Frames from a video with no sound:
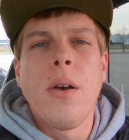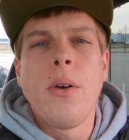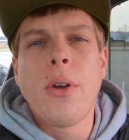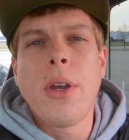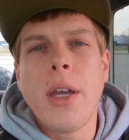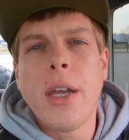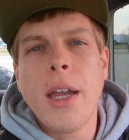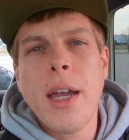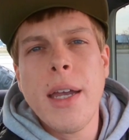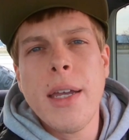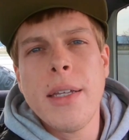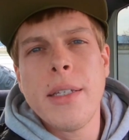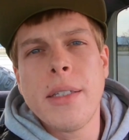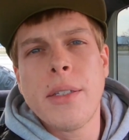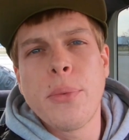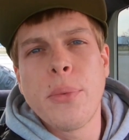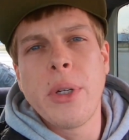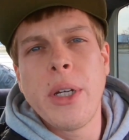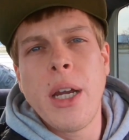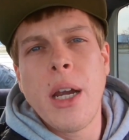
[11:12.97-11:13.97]
Okay
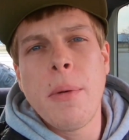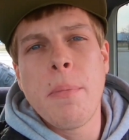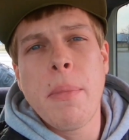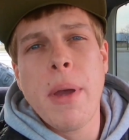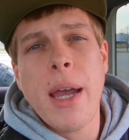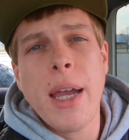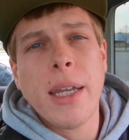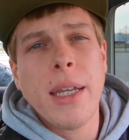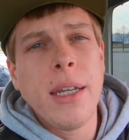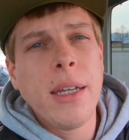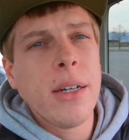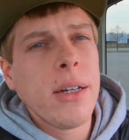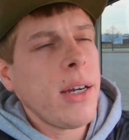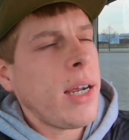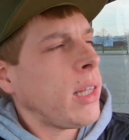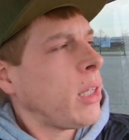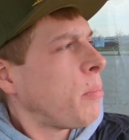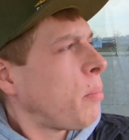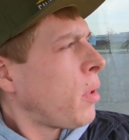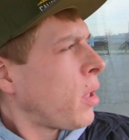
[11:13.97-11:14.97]
guys, we are back here
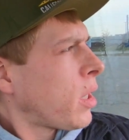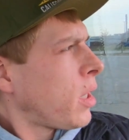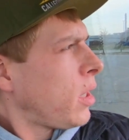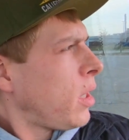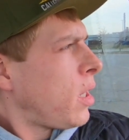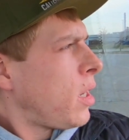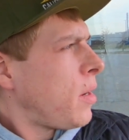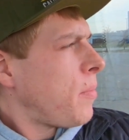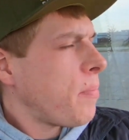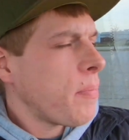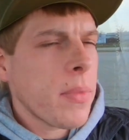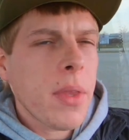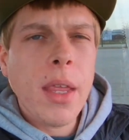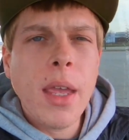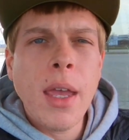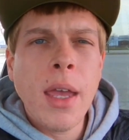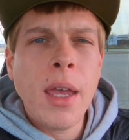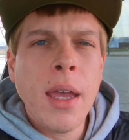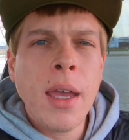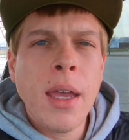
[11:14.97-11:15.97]
at the parking lot,
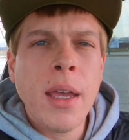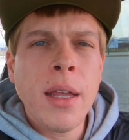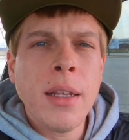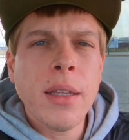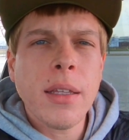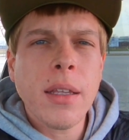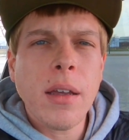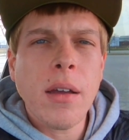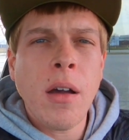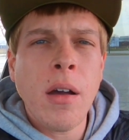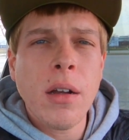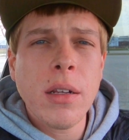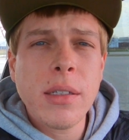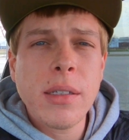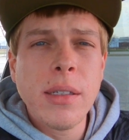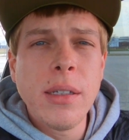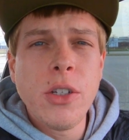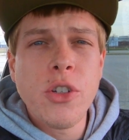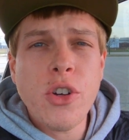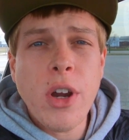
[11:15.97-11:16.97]
and
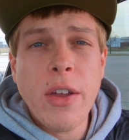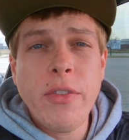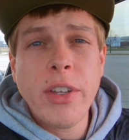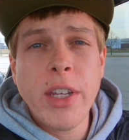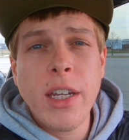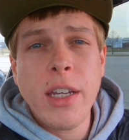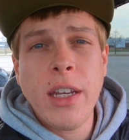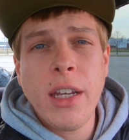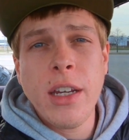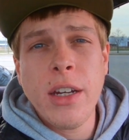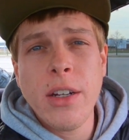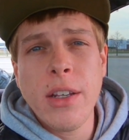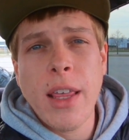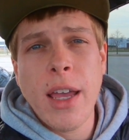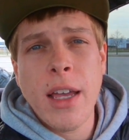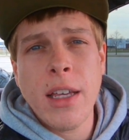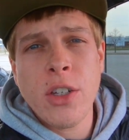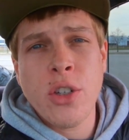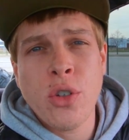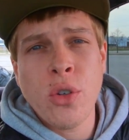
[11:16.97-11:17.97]
honestly, driving in here,
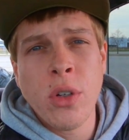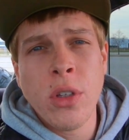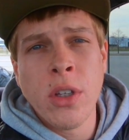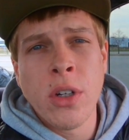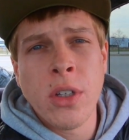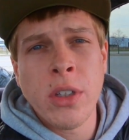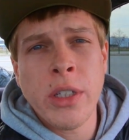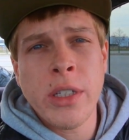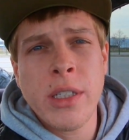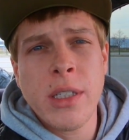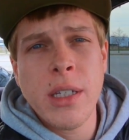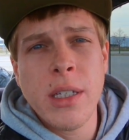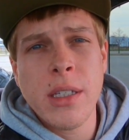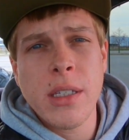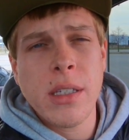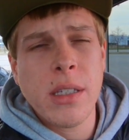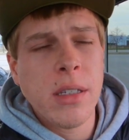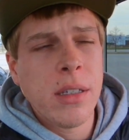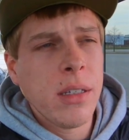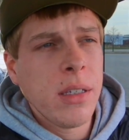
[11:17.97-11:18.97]
that short little
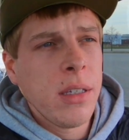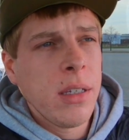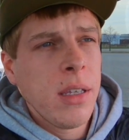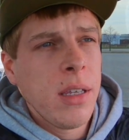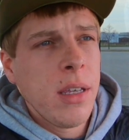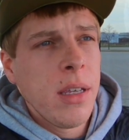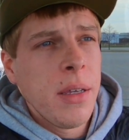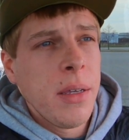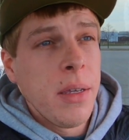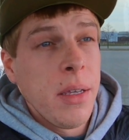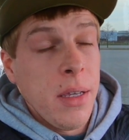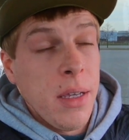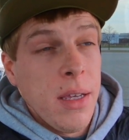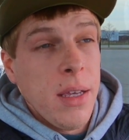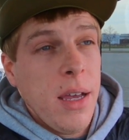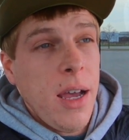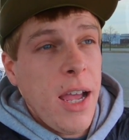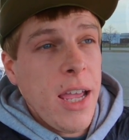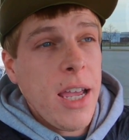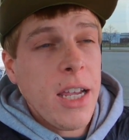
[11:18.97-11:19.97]
distance,
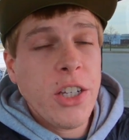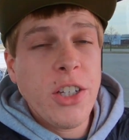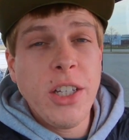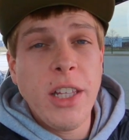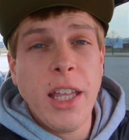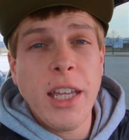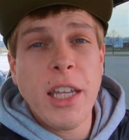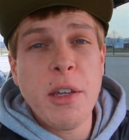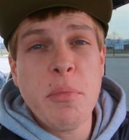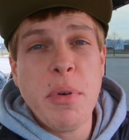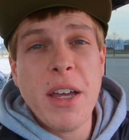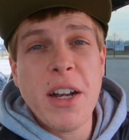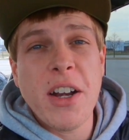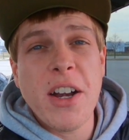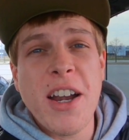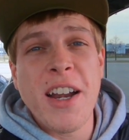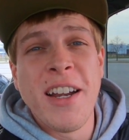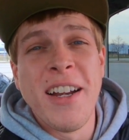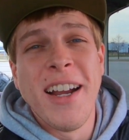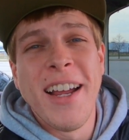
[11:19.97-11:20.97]
I actually like it
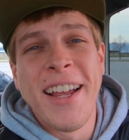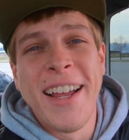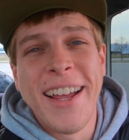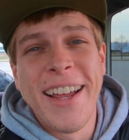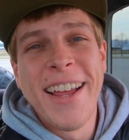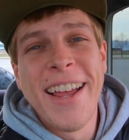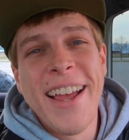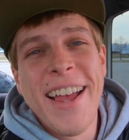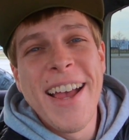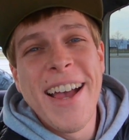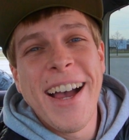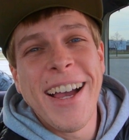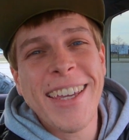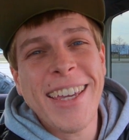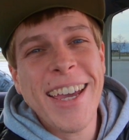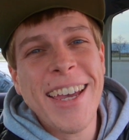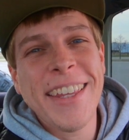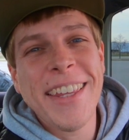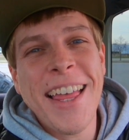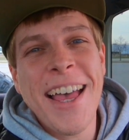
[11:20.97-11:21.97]
better. I
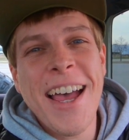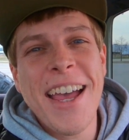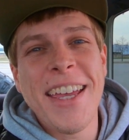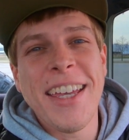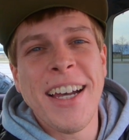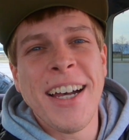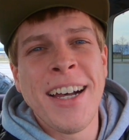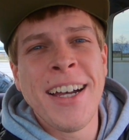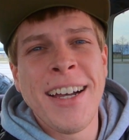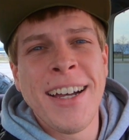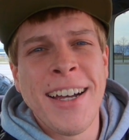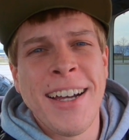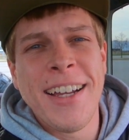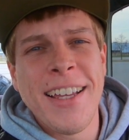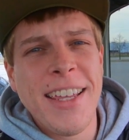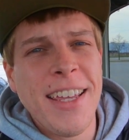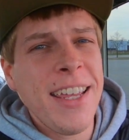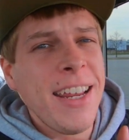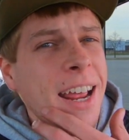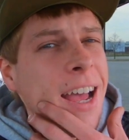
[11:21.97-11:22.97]
can't
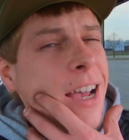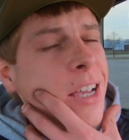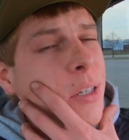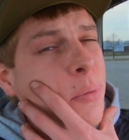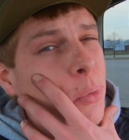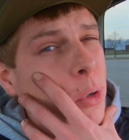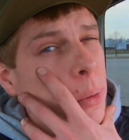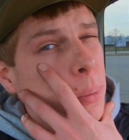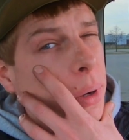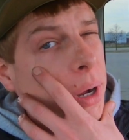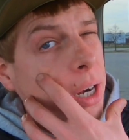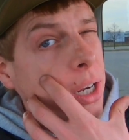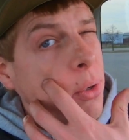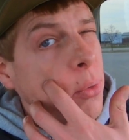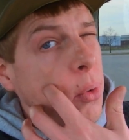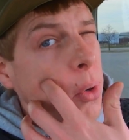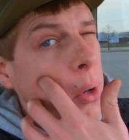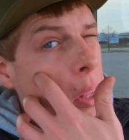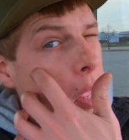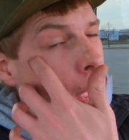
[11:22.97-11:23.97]
lie. It has more body
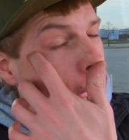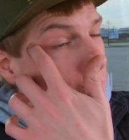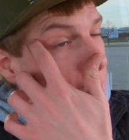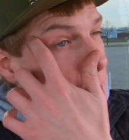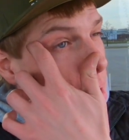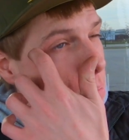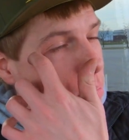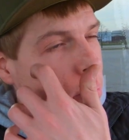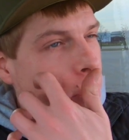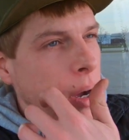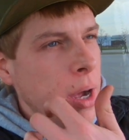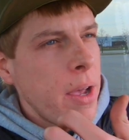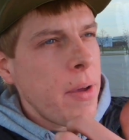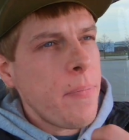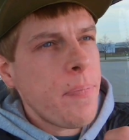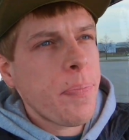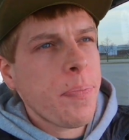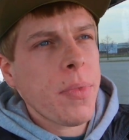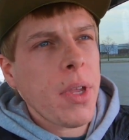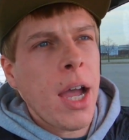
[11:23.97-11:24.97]
roll, yeah, but
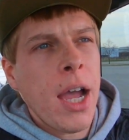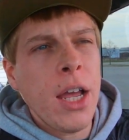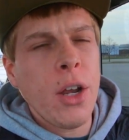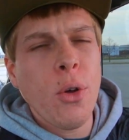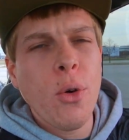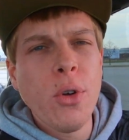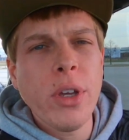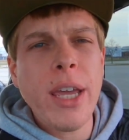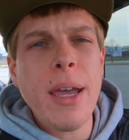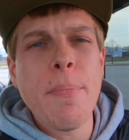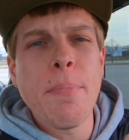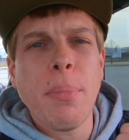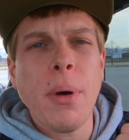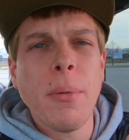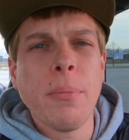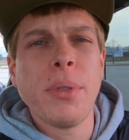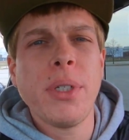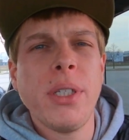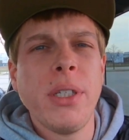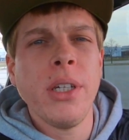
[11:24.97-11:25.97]
I don't get
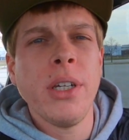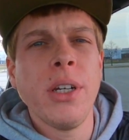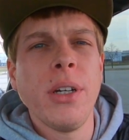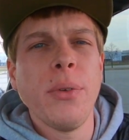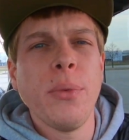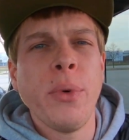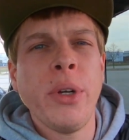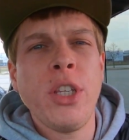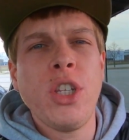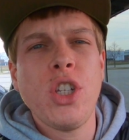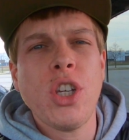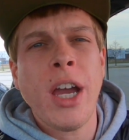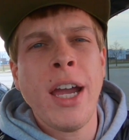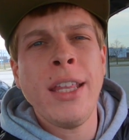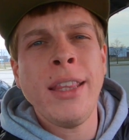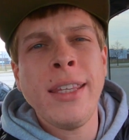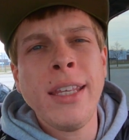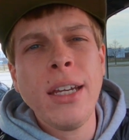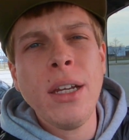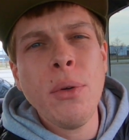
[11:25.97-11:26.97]
bump steer, which I
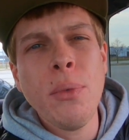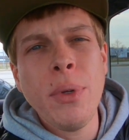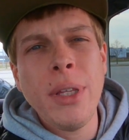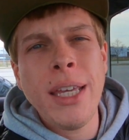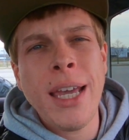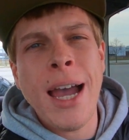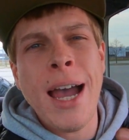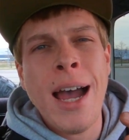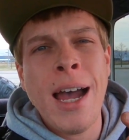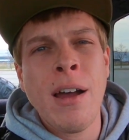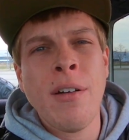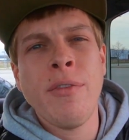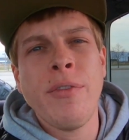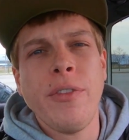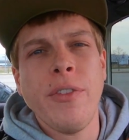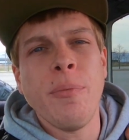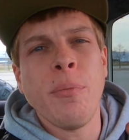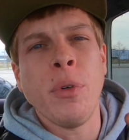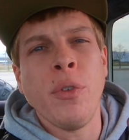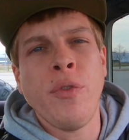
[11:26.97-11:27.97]
didn't really have
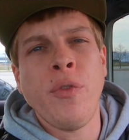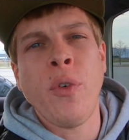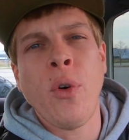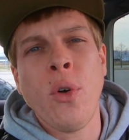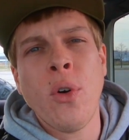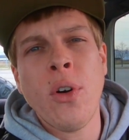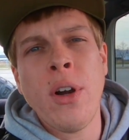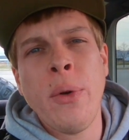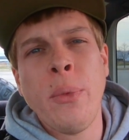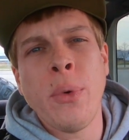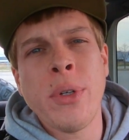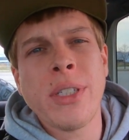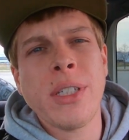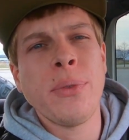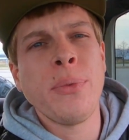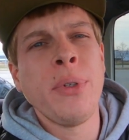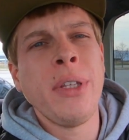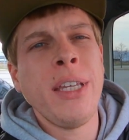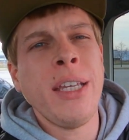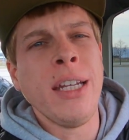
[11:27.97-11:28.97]
before. It
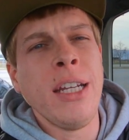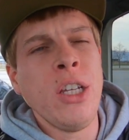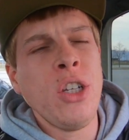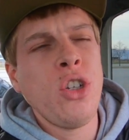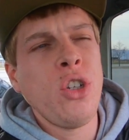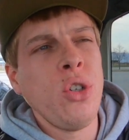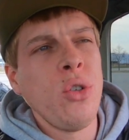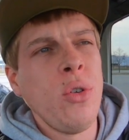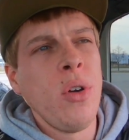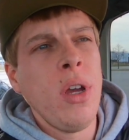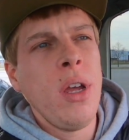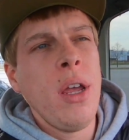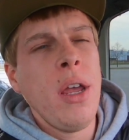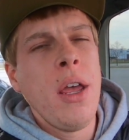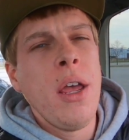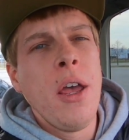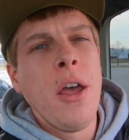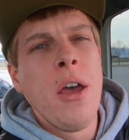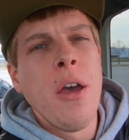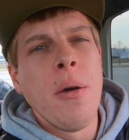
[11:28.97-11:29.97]
wasn't really an issue,
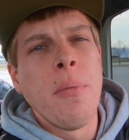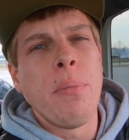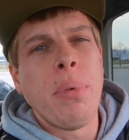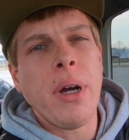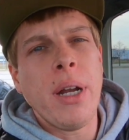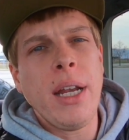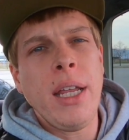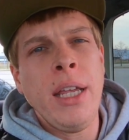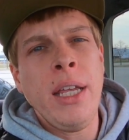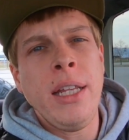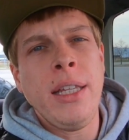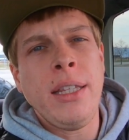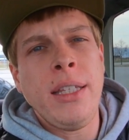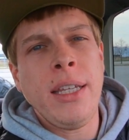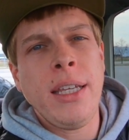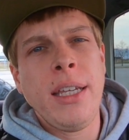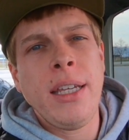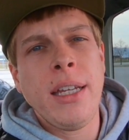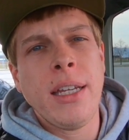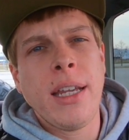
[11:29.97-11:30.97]
but it
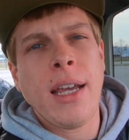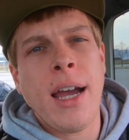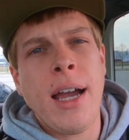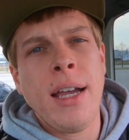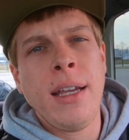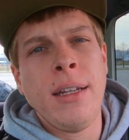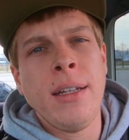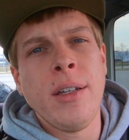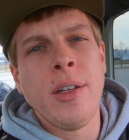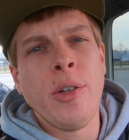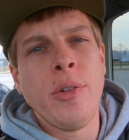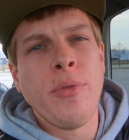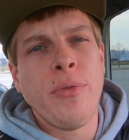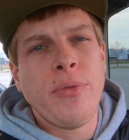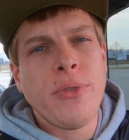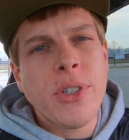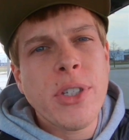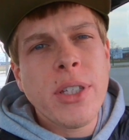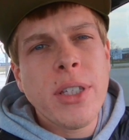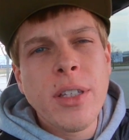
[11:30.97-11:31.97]
did kind
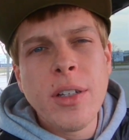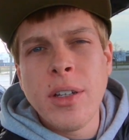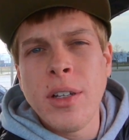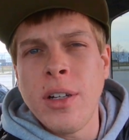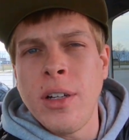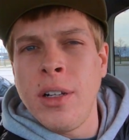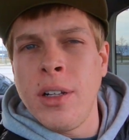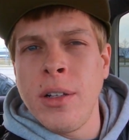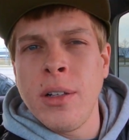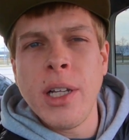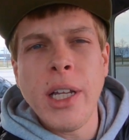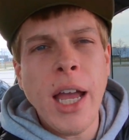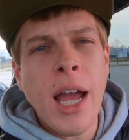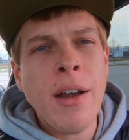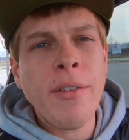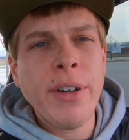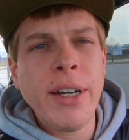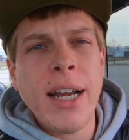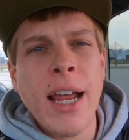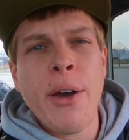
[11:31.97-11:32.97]
of still,
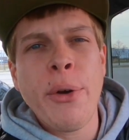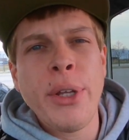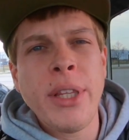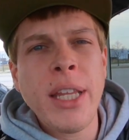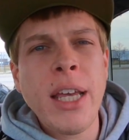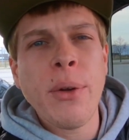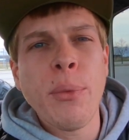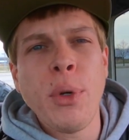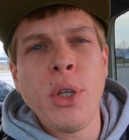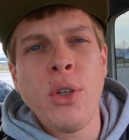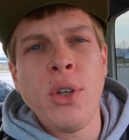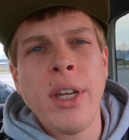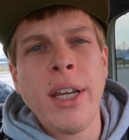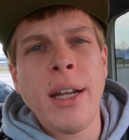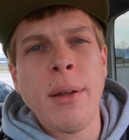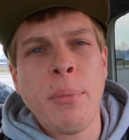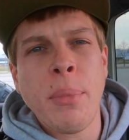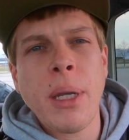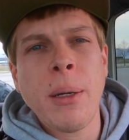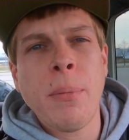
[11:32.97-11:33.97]
every now and then when you
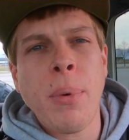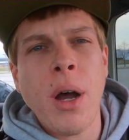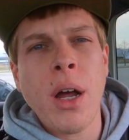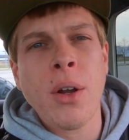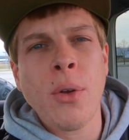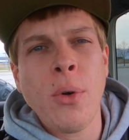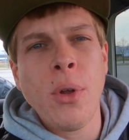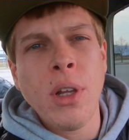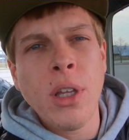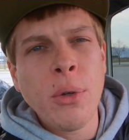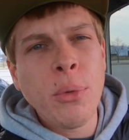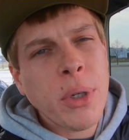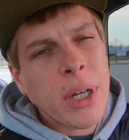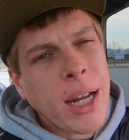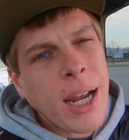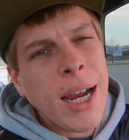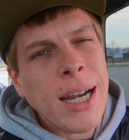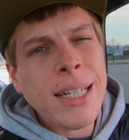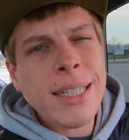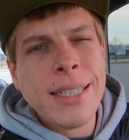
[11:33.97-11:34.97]
hit a big pothole, it would
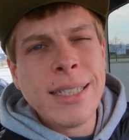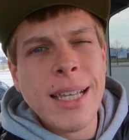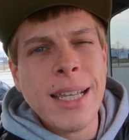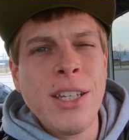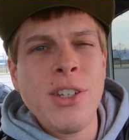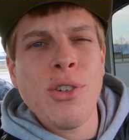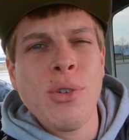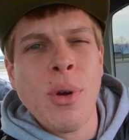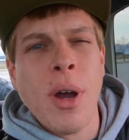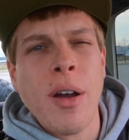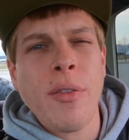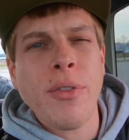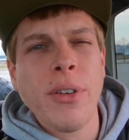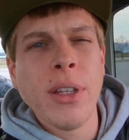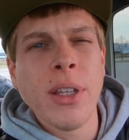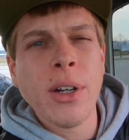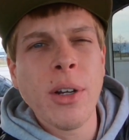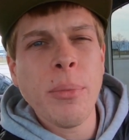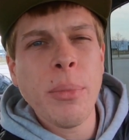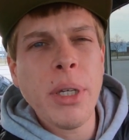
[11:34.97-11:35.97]
kind of send you off a
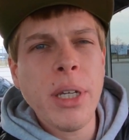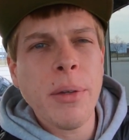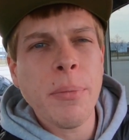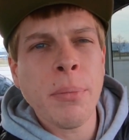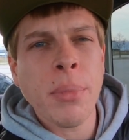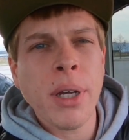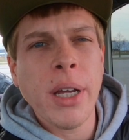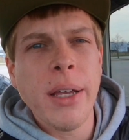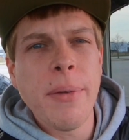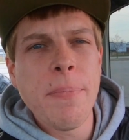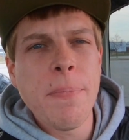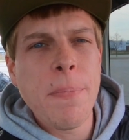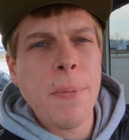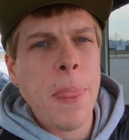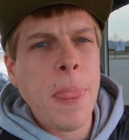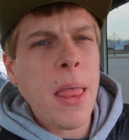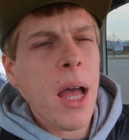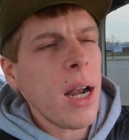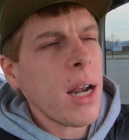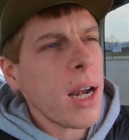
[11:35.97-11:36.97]
little bit, but
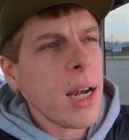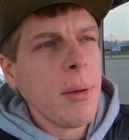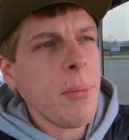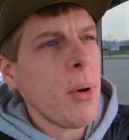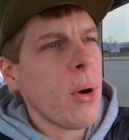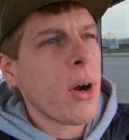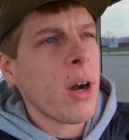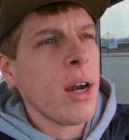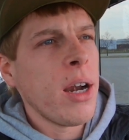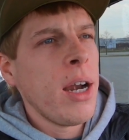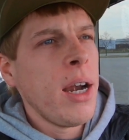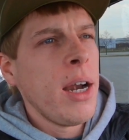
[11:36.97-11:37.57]
not anymore.